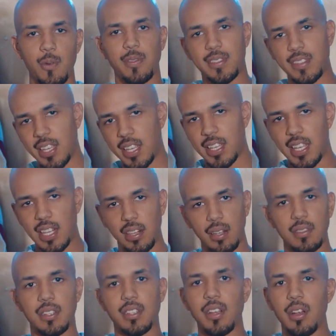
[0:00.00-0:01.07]
moving 10
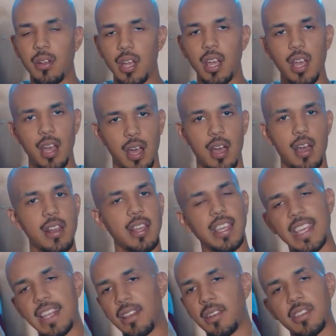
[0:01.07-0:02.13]
kilos of dirt, 100
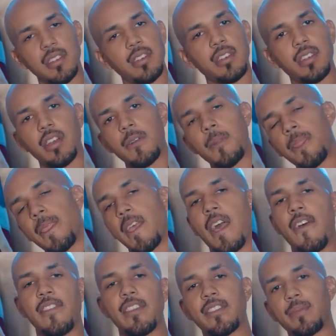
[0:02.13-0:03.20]
kilos of dirt.
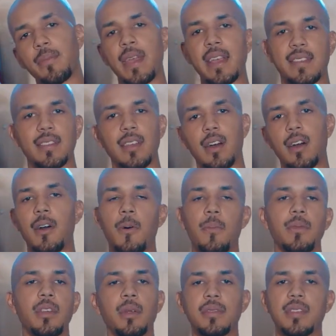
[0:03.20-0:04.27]
And this makes, you
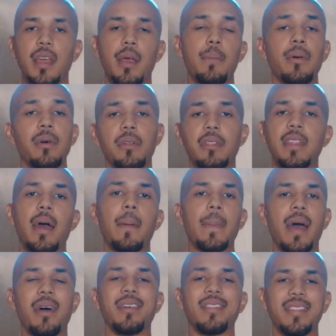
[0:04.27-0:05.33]
know what I'm saying, building that
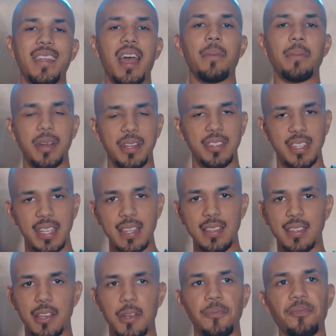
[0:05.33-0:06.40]
mountain that much
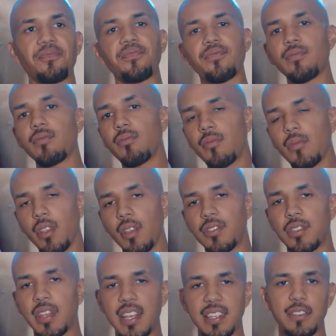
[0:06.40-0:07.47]
easier.
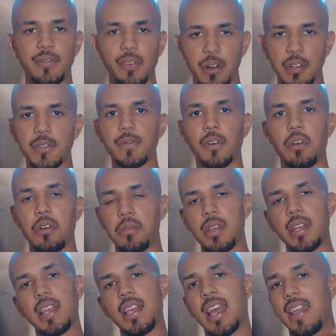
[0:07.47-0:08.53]
So that's the first fold.
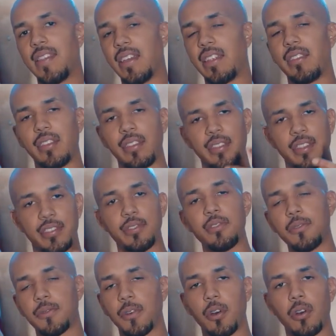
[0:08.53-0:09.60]
And then the
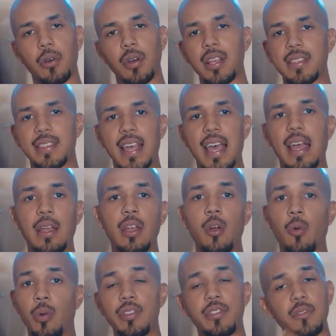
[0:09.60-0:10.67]
twofold is that
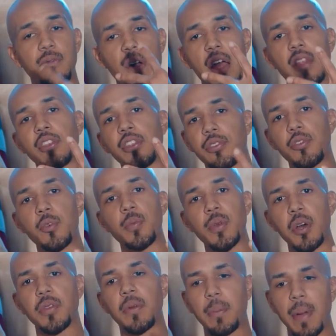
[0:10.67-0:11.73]
once you finally do
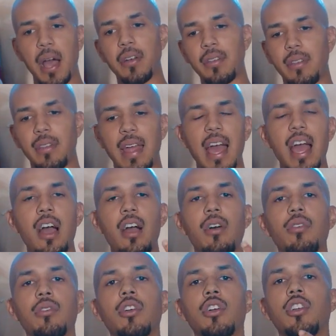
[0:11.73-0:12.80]
build the mountain,
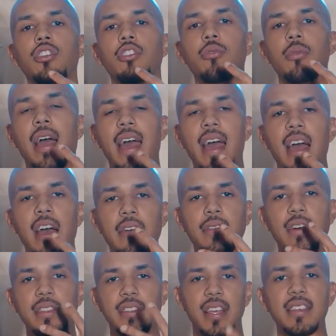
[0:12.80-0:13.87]
now you
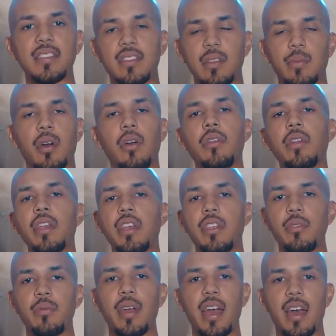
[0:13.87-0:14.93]
have a testimony,
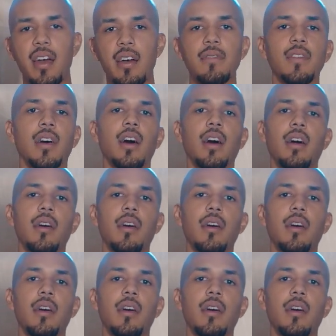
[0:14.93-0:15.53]
and you have